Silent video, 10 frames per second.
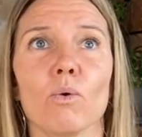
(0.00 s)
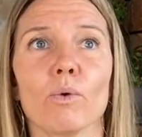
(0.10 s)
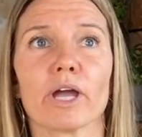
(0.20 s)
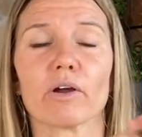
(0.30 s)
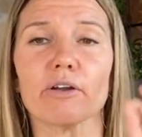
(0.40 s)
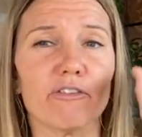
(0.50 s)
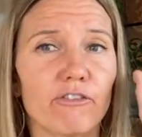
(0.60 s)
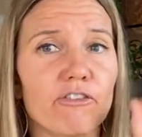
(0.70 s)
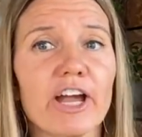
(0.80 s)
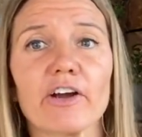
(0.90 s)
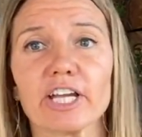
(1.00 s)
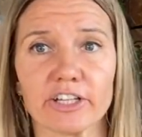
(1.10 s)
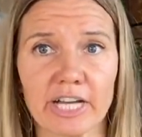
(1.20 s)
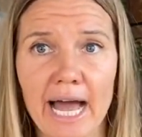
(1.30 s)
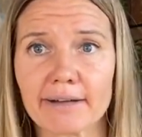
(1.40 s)
we are in a very
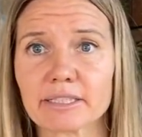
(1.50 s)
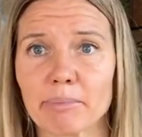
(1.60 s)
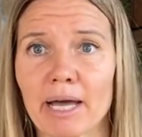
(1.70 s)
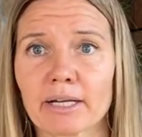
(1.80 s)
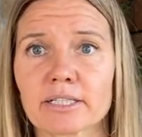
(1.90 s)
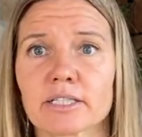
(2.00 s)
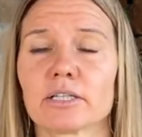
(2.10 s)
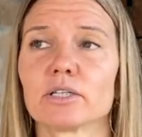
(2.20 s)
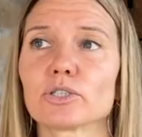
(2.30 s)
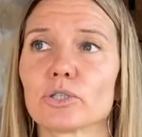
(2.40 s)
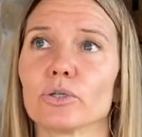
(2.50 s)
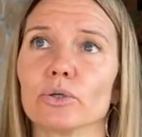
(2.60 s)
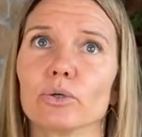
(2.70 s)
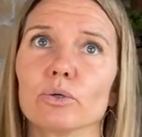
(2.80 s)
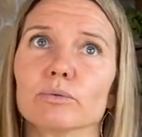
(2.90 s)
good aspect
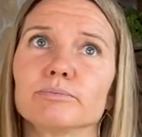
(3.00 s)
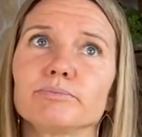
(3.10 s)
to